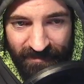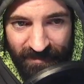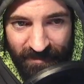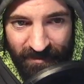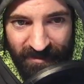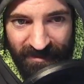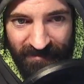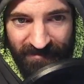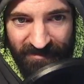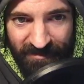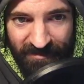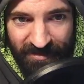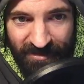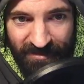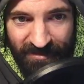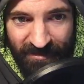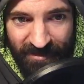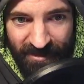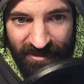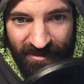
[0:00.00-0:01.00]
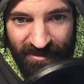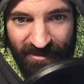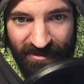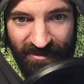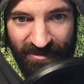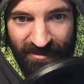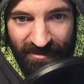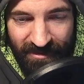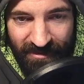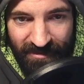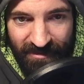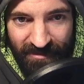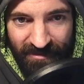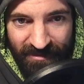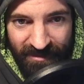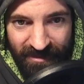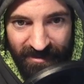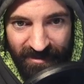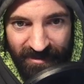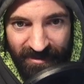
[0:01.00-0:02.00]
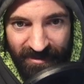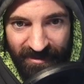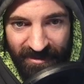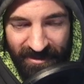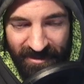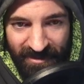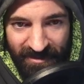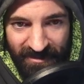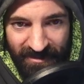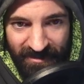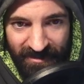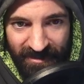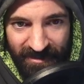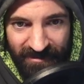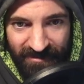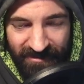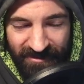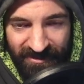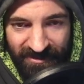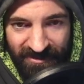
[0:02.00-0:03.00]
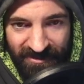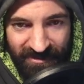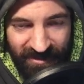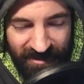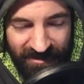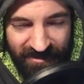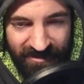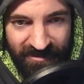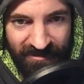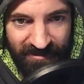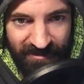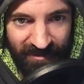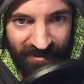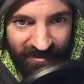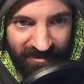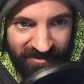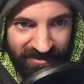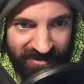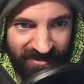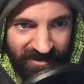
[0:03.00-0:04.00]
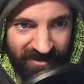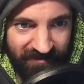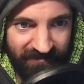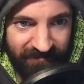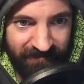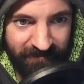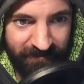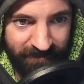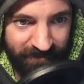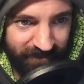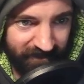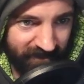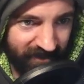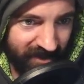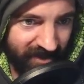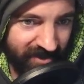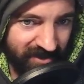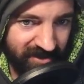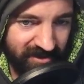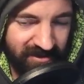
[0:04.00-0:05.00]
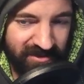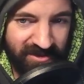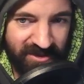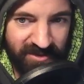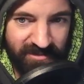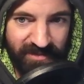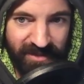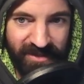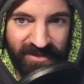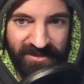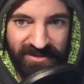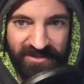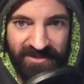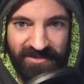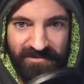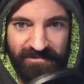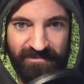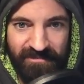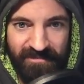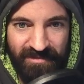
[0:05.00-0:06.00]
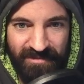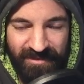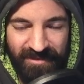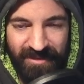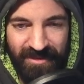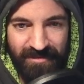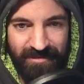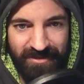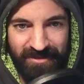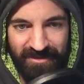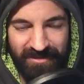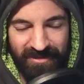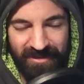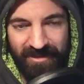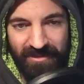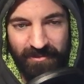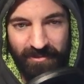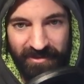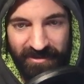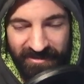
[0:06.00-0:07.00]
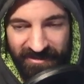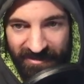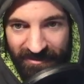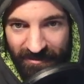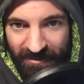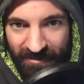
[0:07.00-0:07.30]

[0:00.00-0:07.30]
we'd have to put them all like in here, and I just don't think there's enough space. I don't want to deal